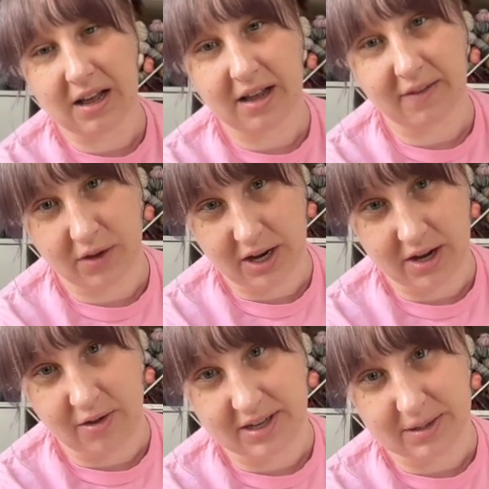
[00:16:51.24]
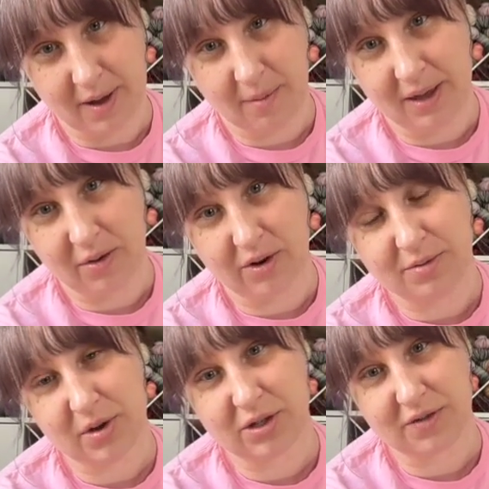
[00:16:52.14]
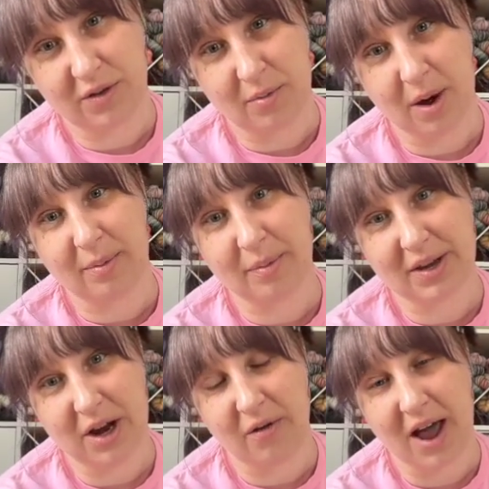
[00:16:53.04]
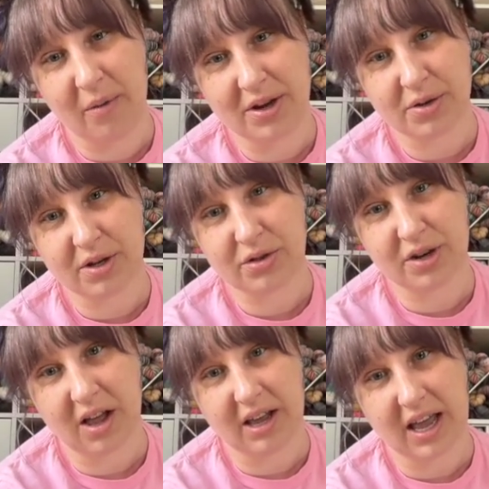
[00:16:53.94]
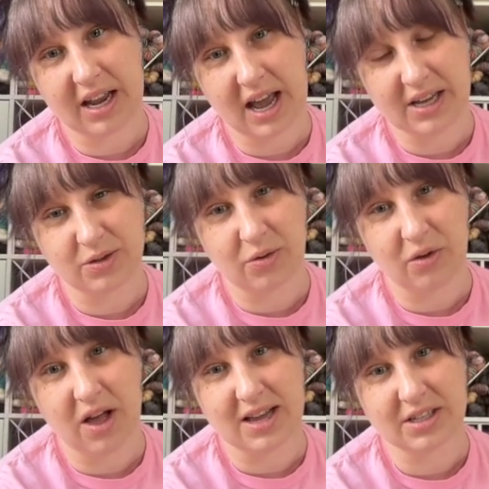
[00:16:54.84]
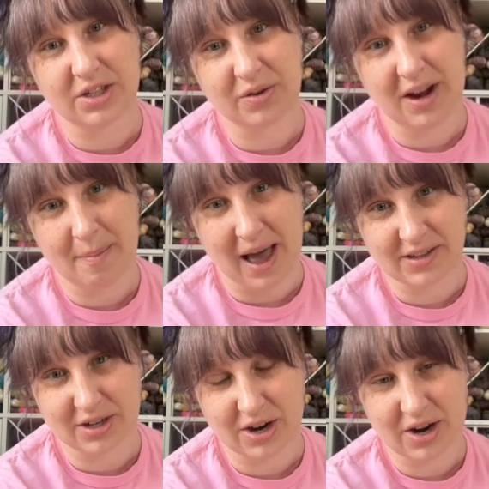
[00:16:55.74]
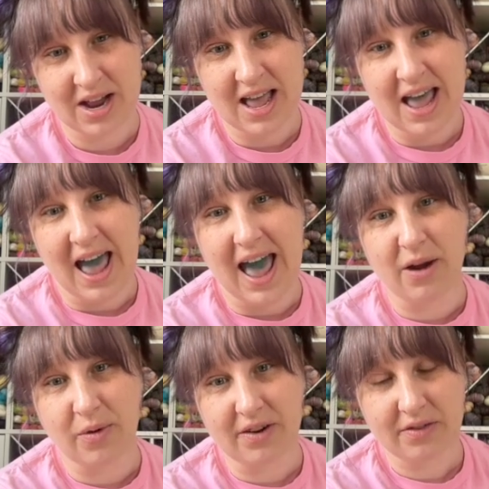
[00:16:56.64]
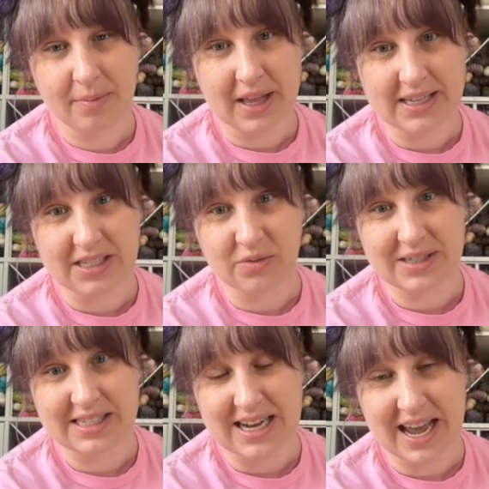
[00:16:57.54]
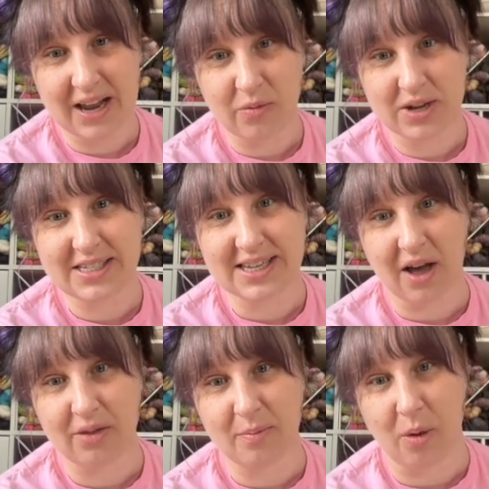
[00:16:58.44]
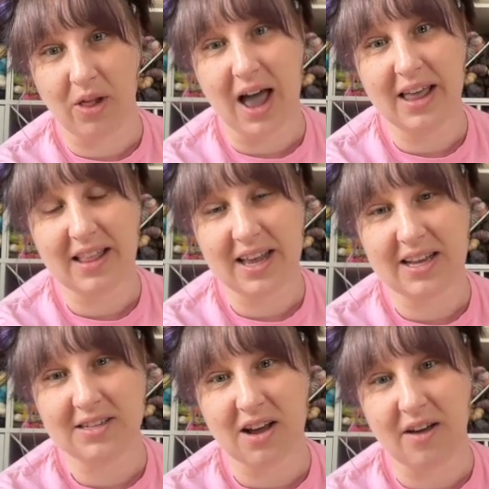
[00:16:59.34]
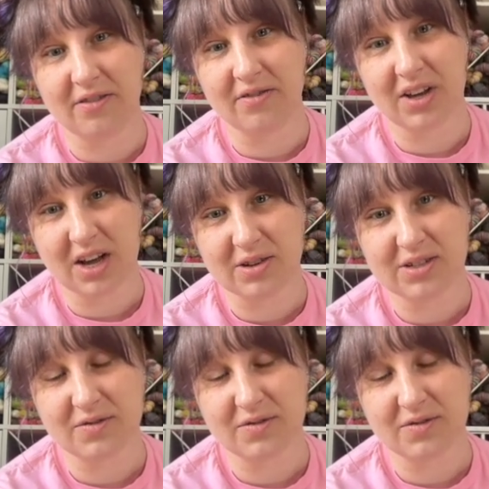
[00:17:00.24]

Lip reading: if you didn't know this about me, which most of you probably don't, I went to Australia in high school as a student ambassador, and one of the places we stayed was South Mole Island off of the coast of